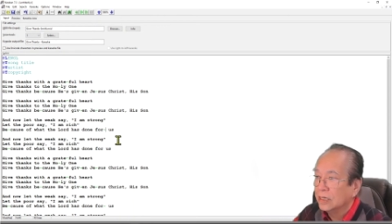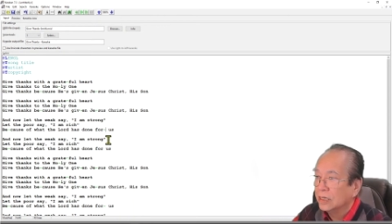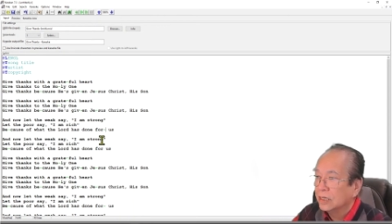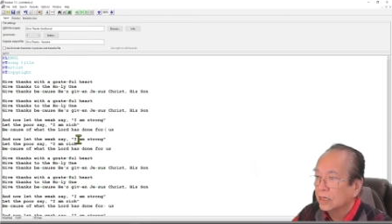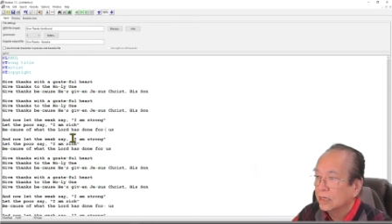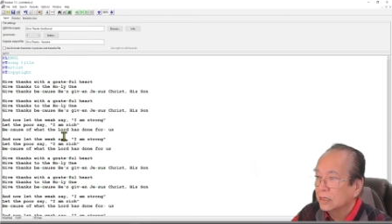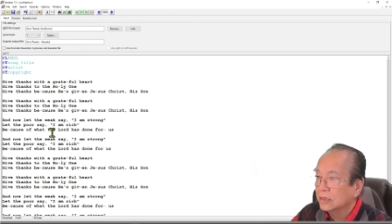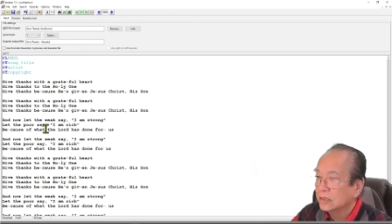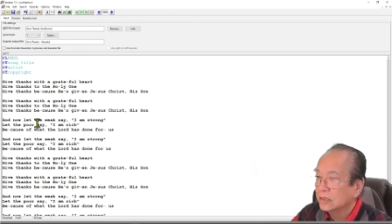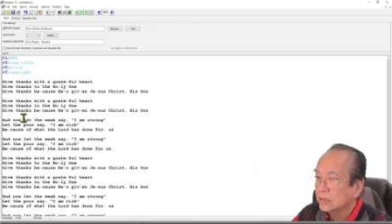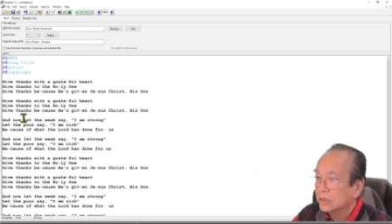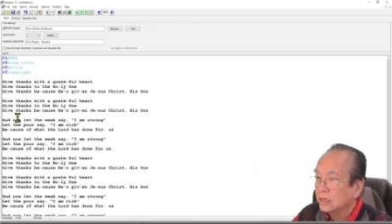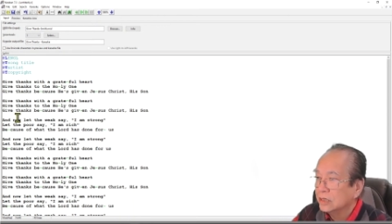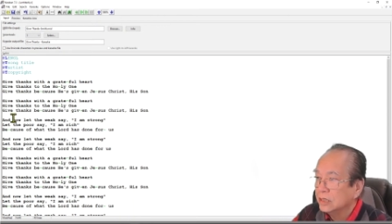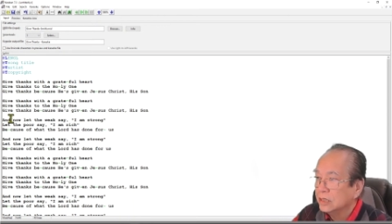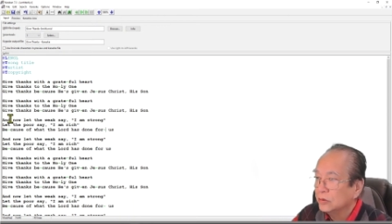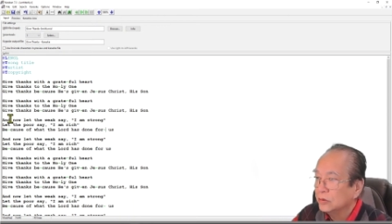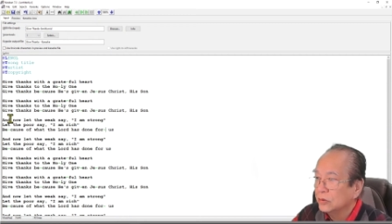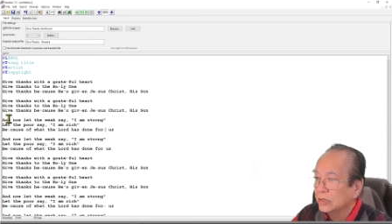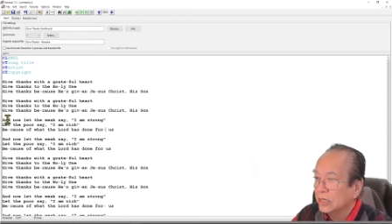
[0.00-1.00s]
And
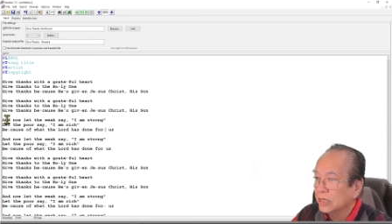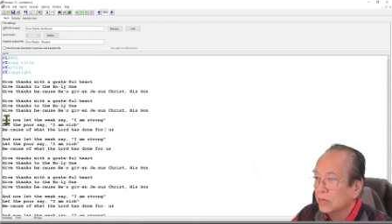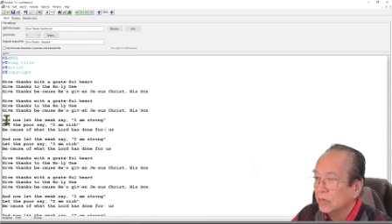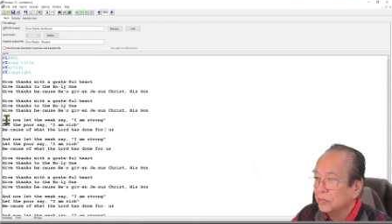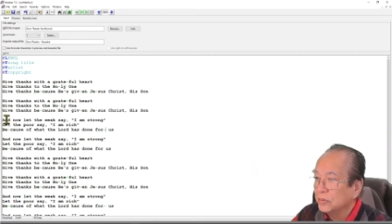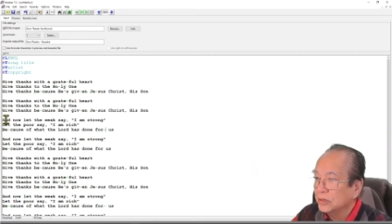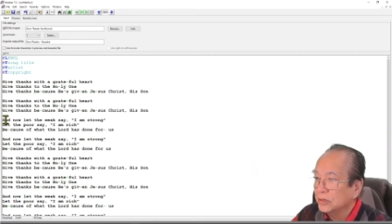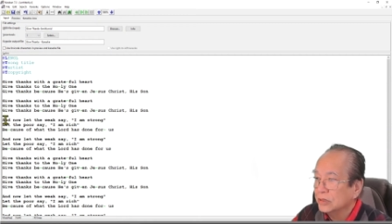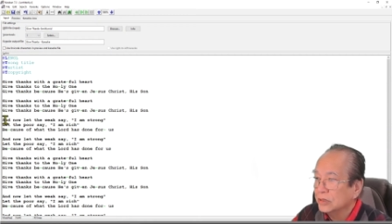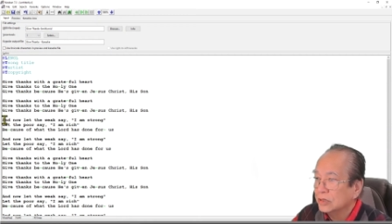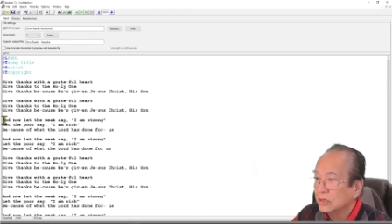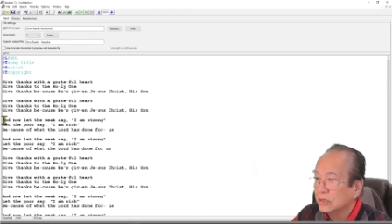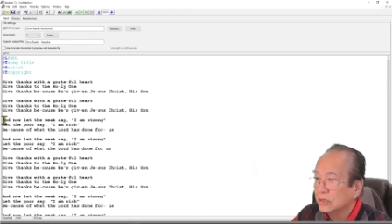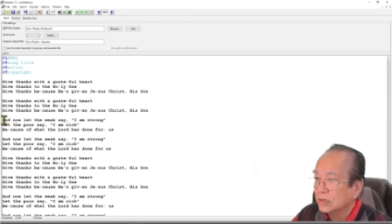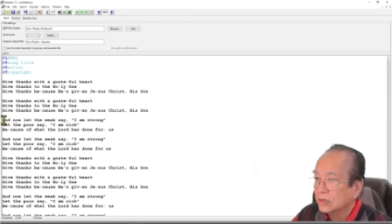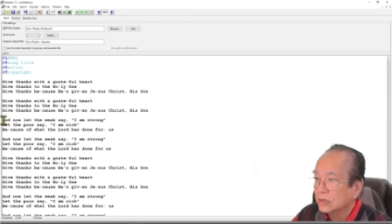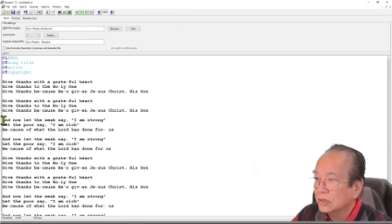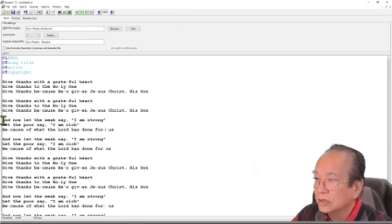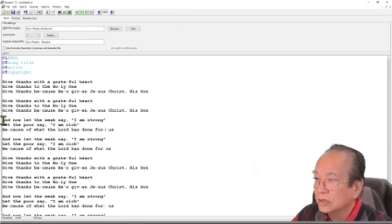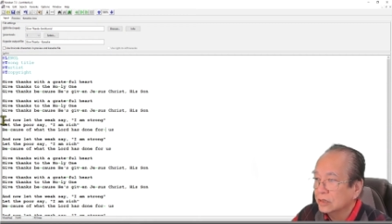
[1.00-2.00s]
see what
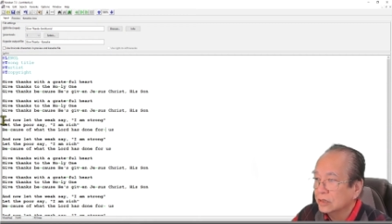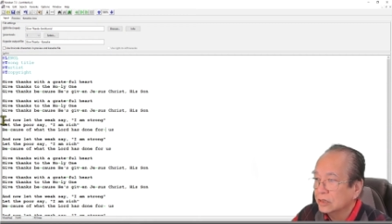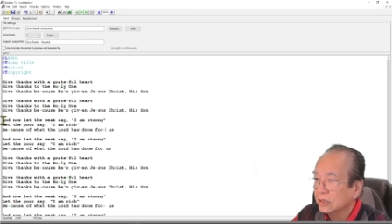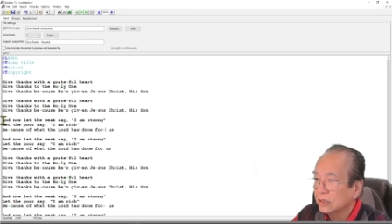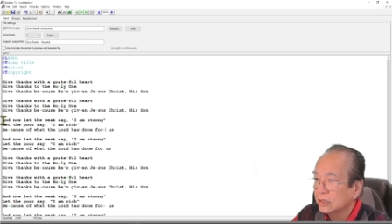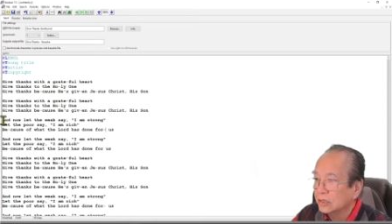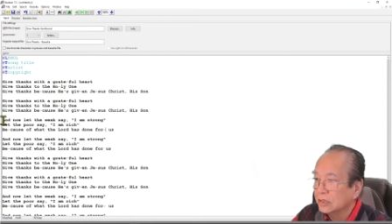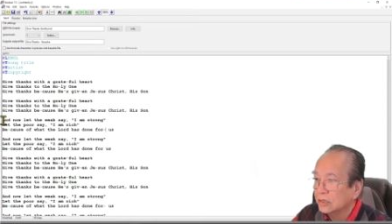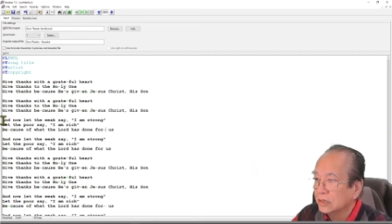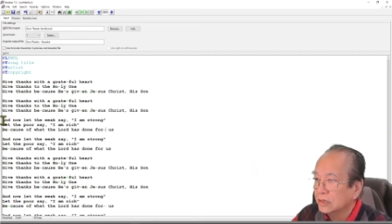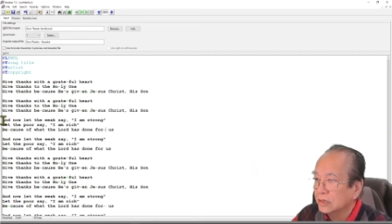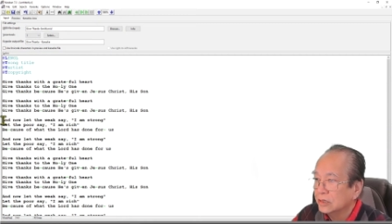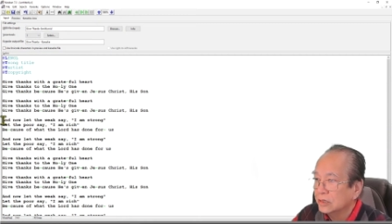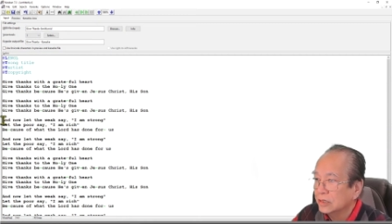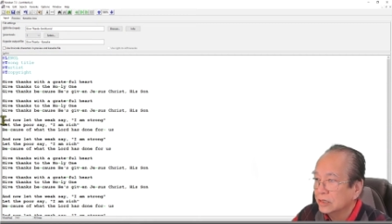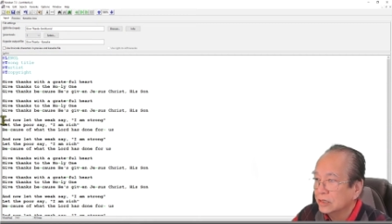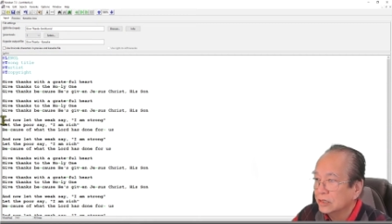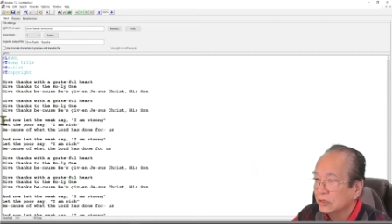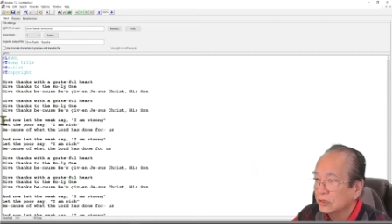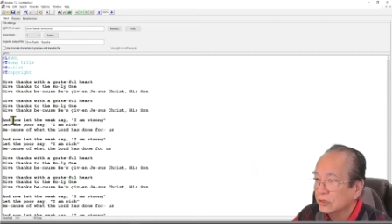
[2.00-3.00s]
happens here.
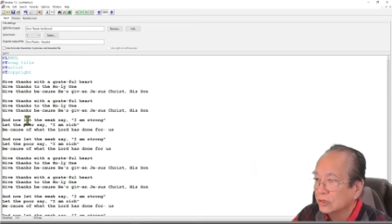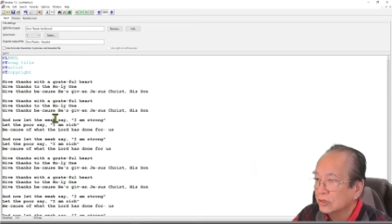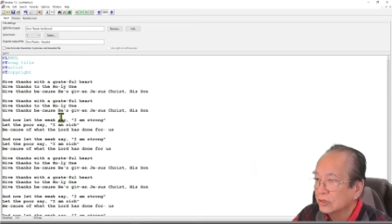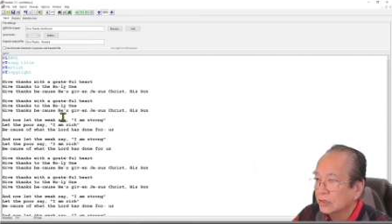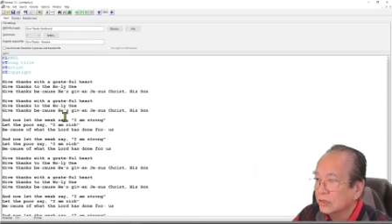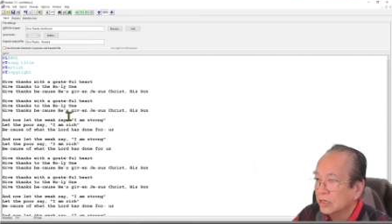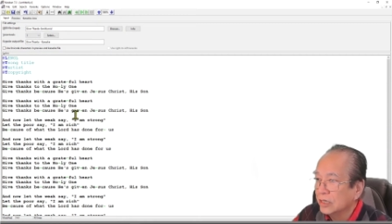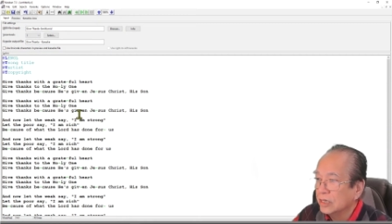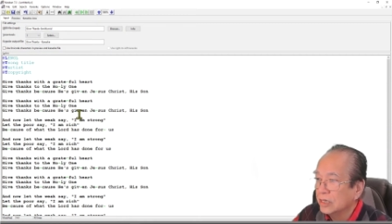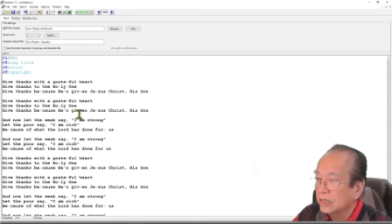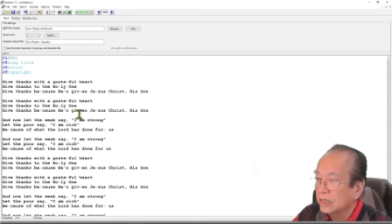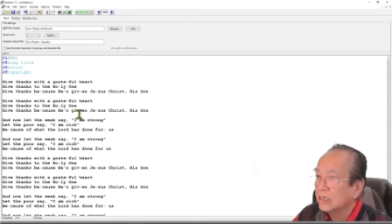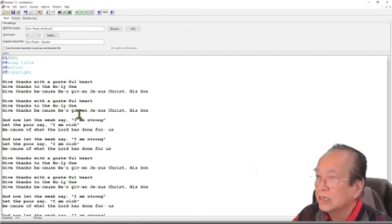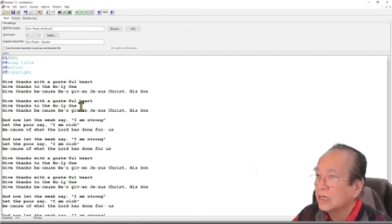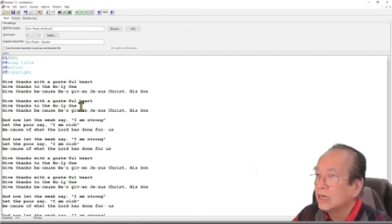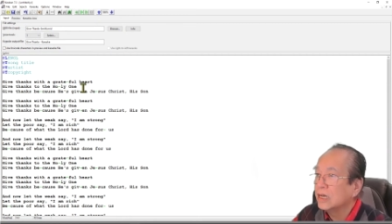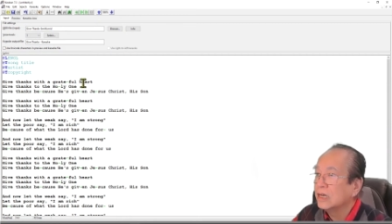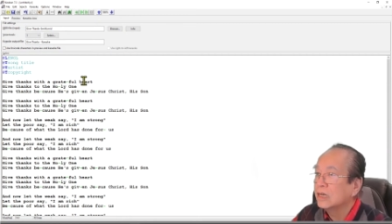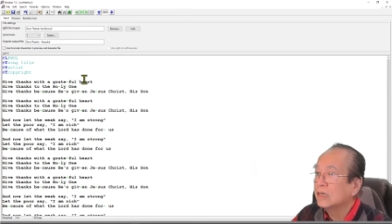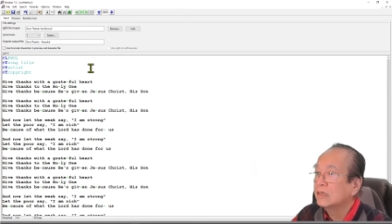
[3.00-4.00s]
And
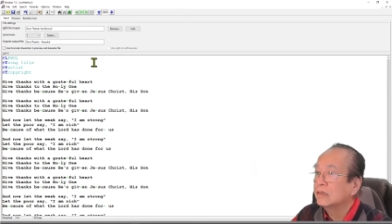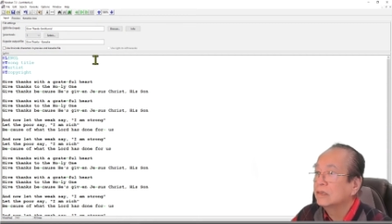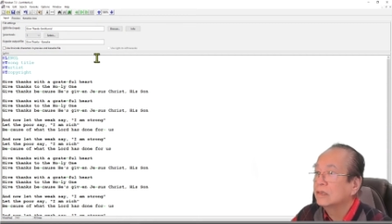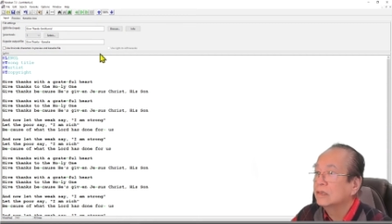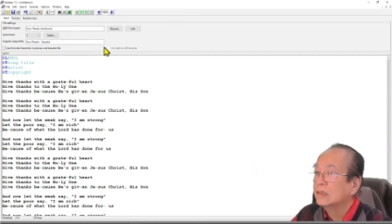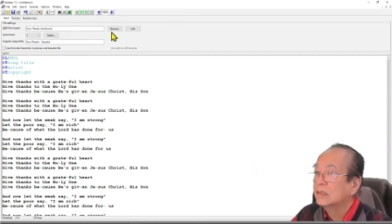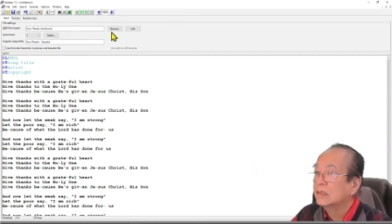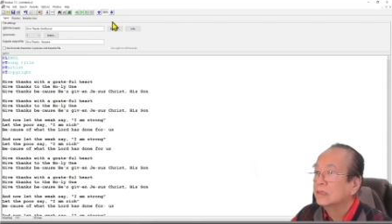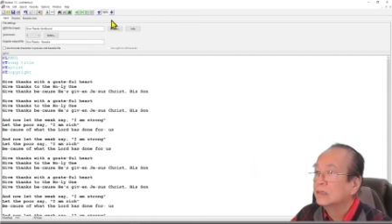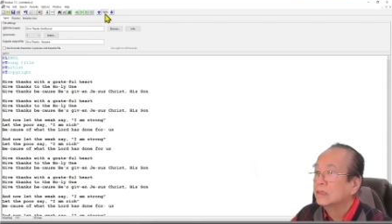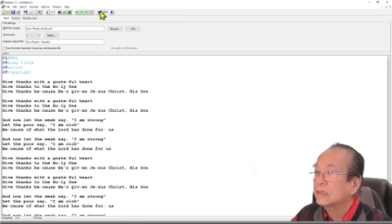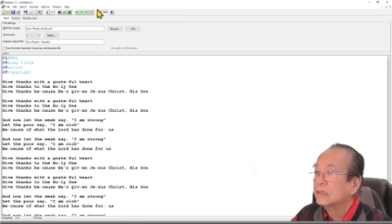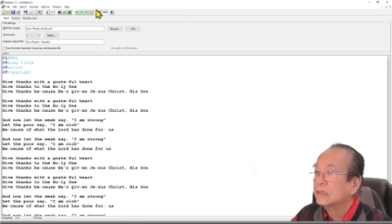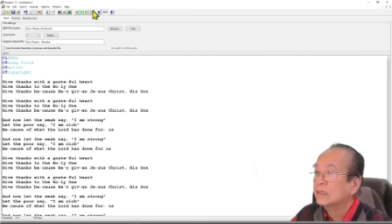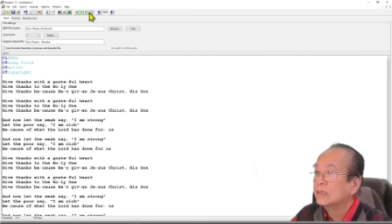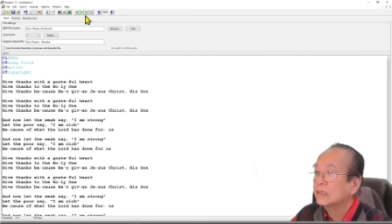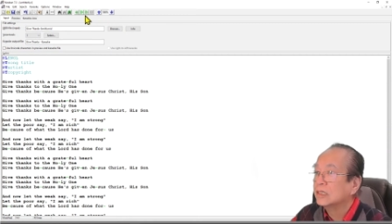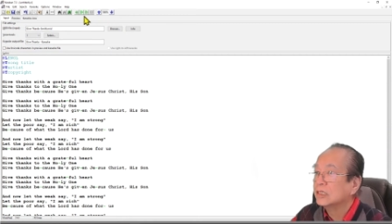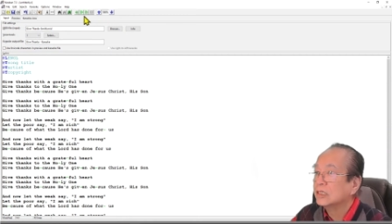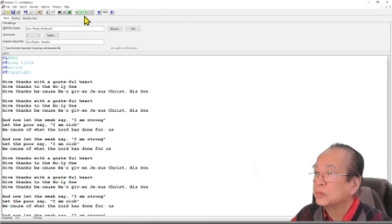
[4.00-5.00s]
now
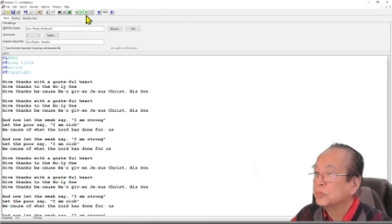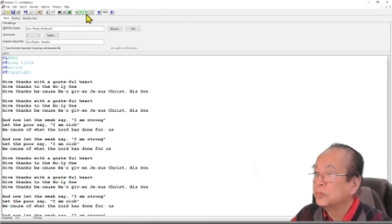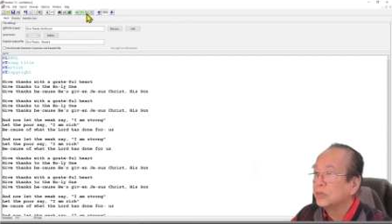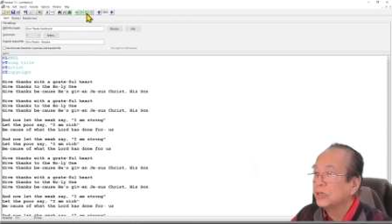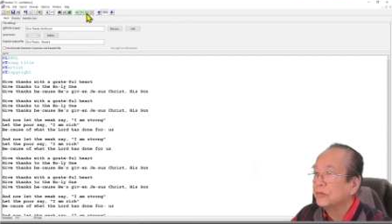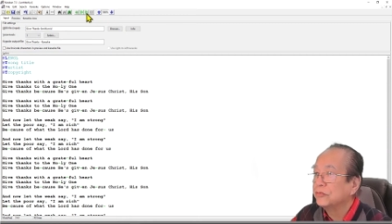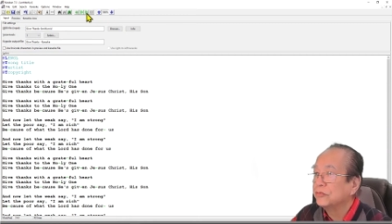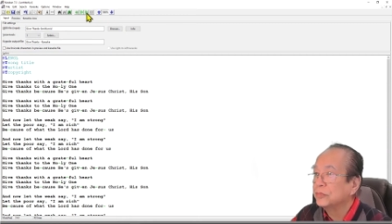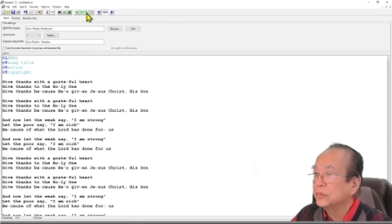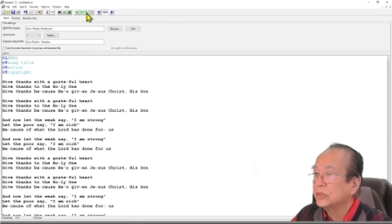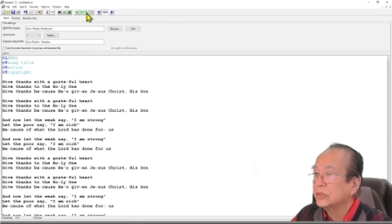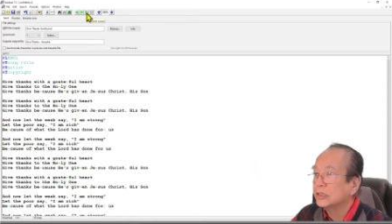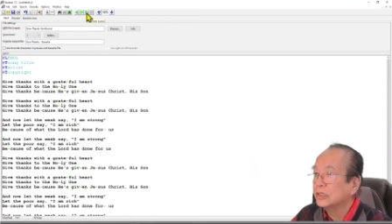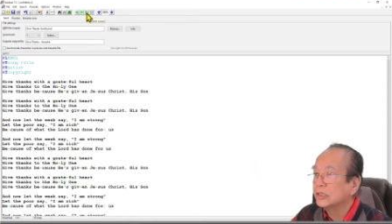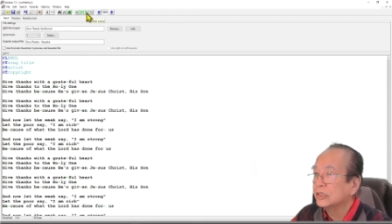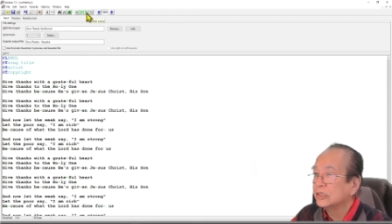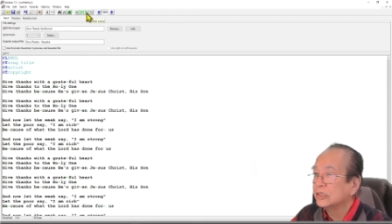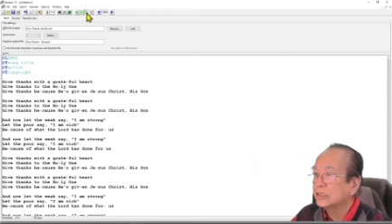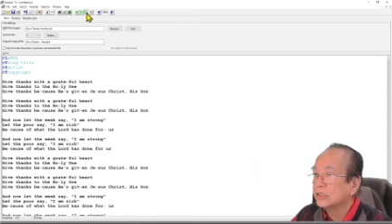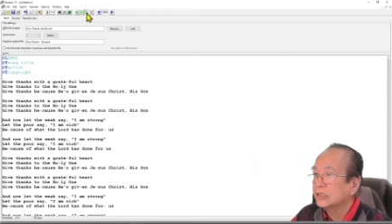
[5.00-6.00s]
let's pray from the
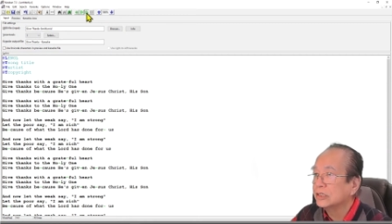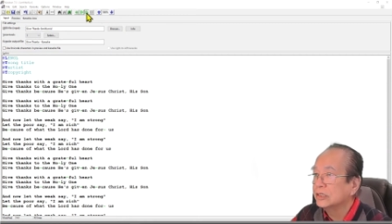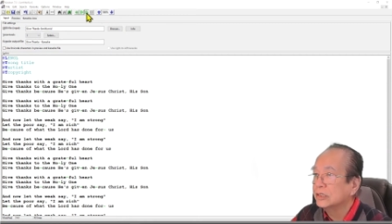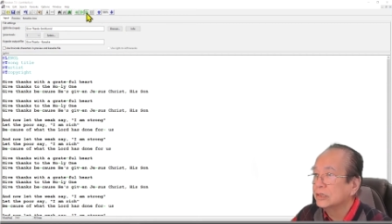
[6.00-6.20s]
cursor.